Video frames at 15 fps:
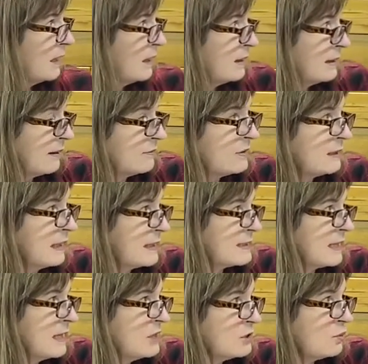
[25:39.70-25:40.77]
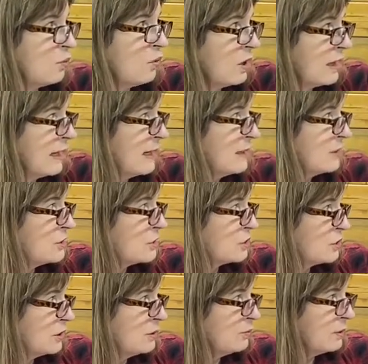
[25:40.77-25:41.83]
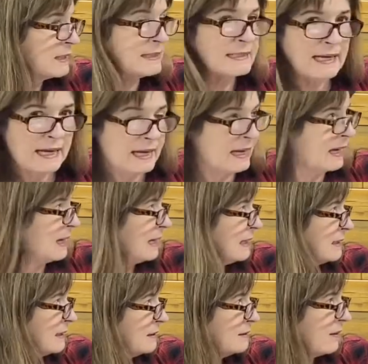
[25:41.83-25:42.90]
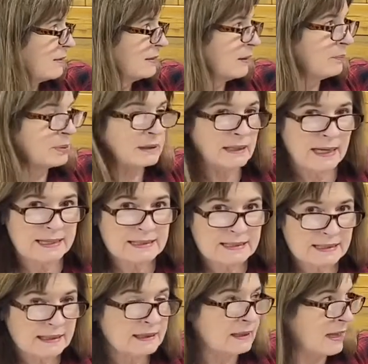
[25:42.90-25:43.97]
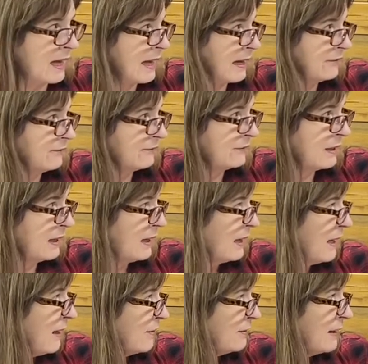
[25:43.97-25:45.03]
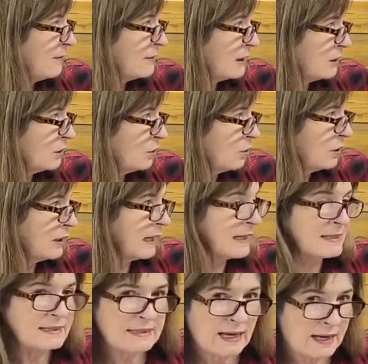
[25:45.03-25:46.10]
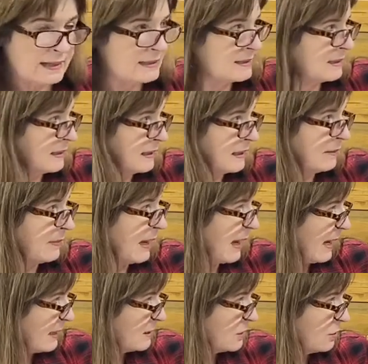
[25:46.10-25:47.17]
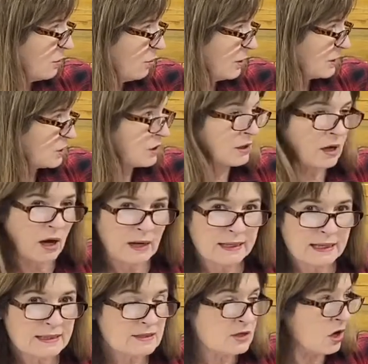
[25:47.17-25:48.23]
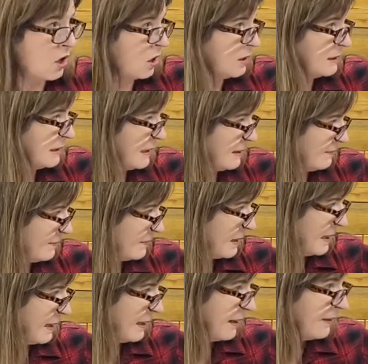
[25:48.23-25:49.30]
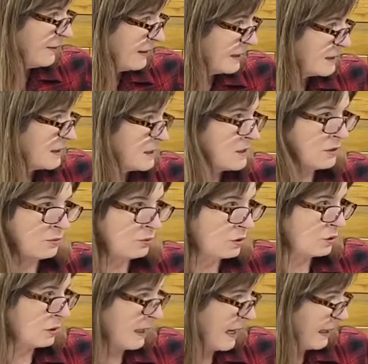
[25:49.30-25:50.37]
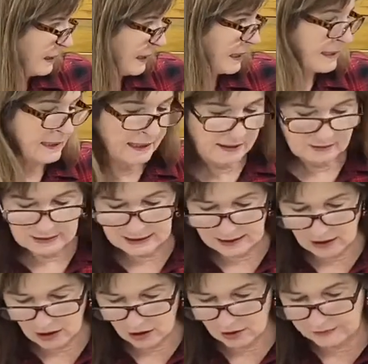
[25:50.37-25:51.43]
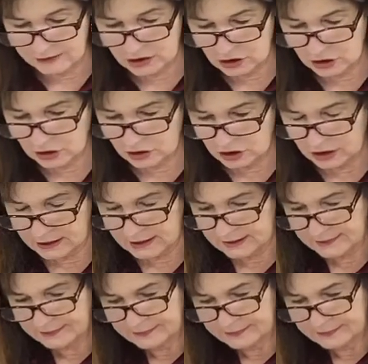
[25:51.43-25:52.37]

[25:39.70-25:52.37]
nevertheless, each one should retain the place in life that the Lord assigned to him and to which God has called him. This is the rule I lay down in all the churches.